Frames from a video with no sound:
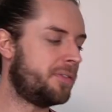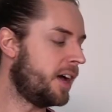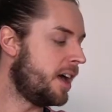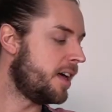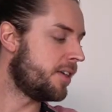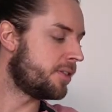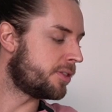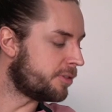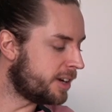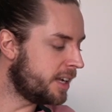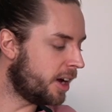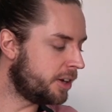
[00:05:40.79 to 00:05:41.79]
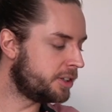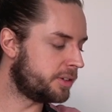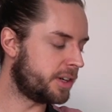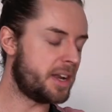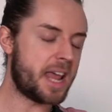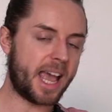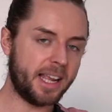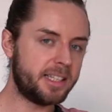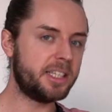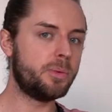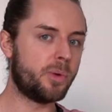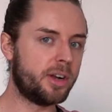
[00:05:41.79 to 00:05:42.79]
of
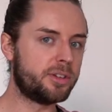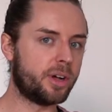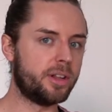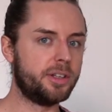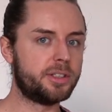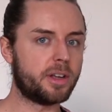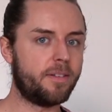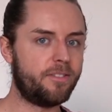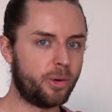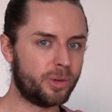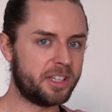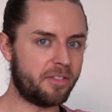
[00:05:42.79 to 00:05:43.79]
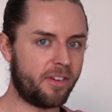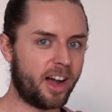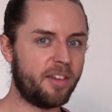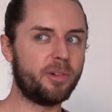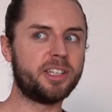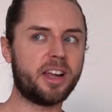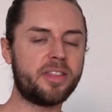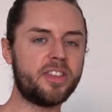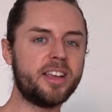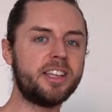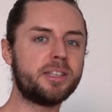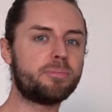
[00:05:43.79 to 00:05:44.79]
$381.45, which I
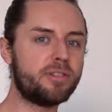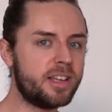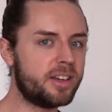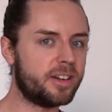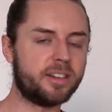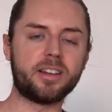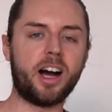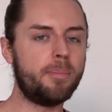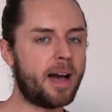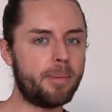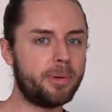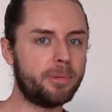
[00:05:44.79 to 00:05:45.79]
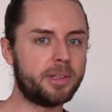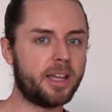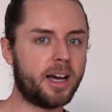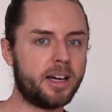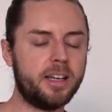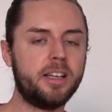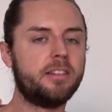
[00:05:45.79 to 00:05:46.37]
think is pretty good. I'm happy with that.